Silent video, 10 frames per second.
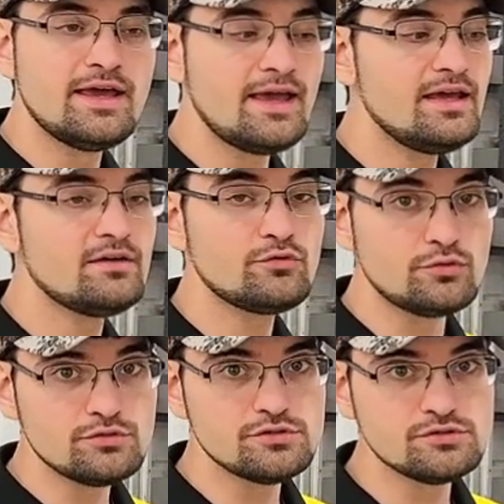And of
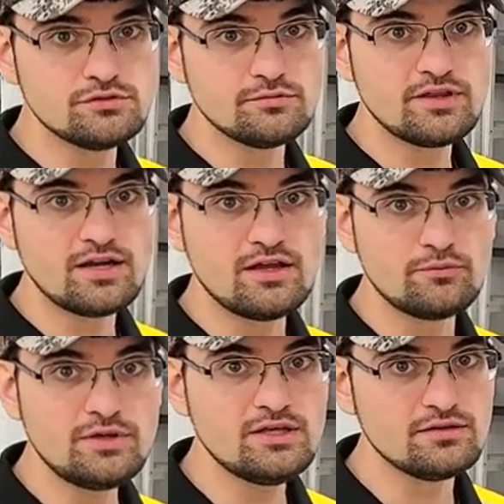course you're shooting without a
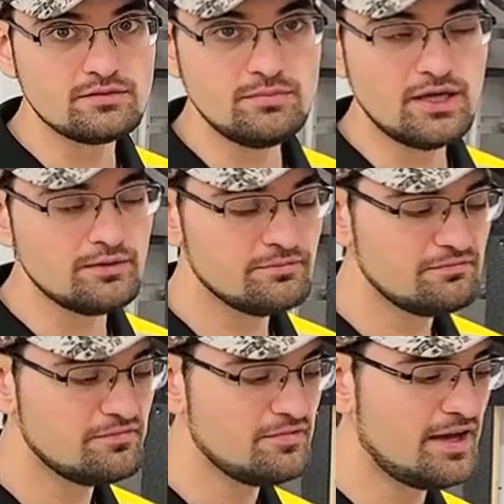lot of wind, but
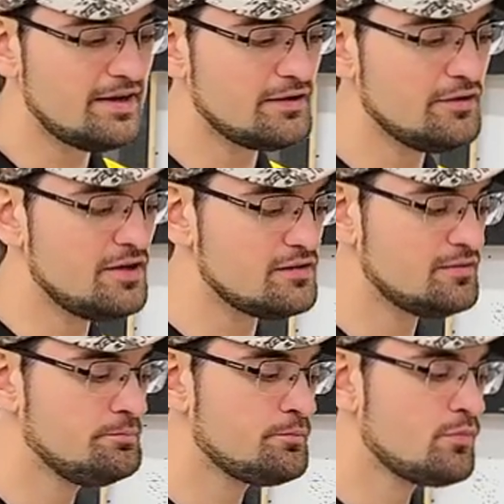I digress.